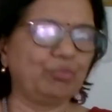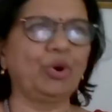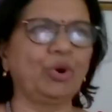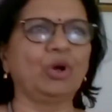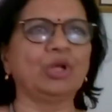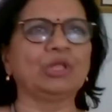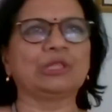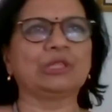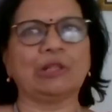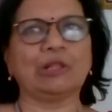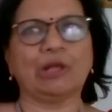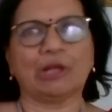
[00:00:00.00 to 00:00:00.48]

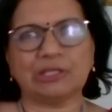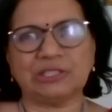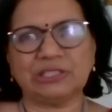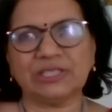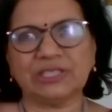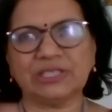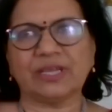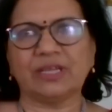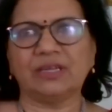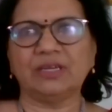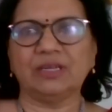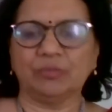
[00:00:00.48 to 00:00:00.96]
both
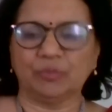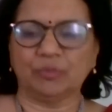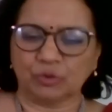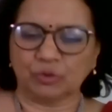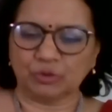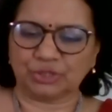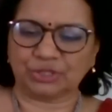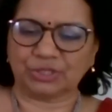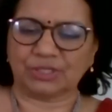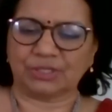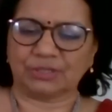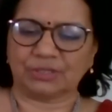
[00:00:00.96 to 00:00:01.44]
logic and
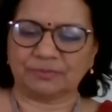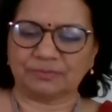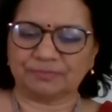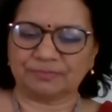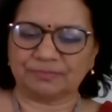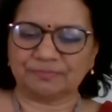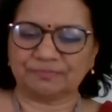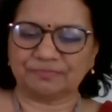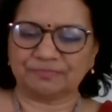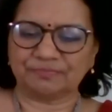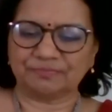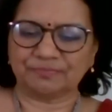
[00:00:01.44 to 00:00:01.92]
emotion
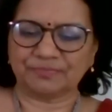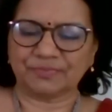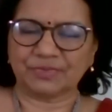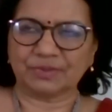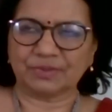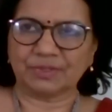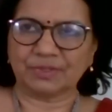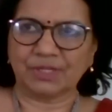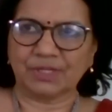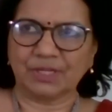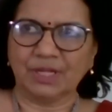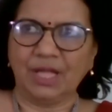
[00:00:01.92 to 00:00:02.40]

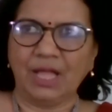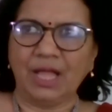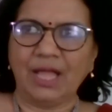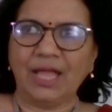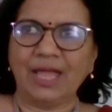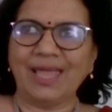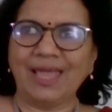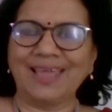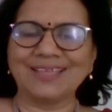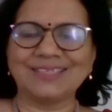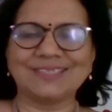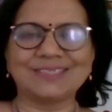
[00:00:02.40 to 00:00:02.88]

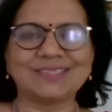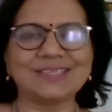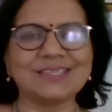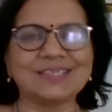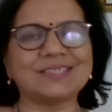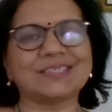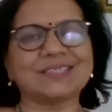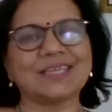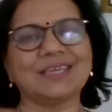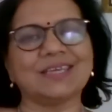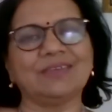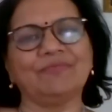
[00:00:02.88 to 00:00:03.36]

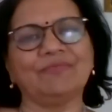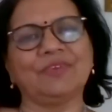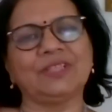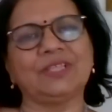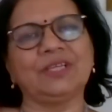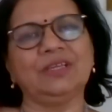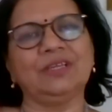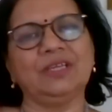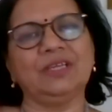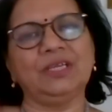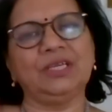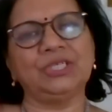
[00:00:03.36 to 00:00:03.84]
exist
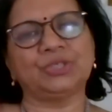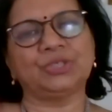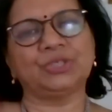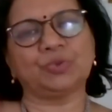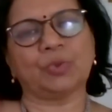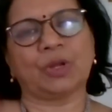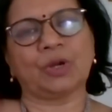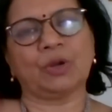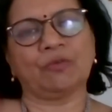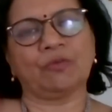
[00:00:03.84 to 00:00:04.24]
within each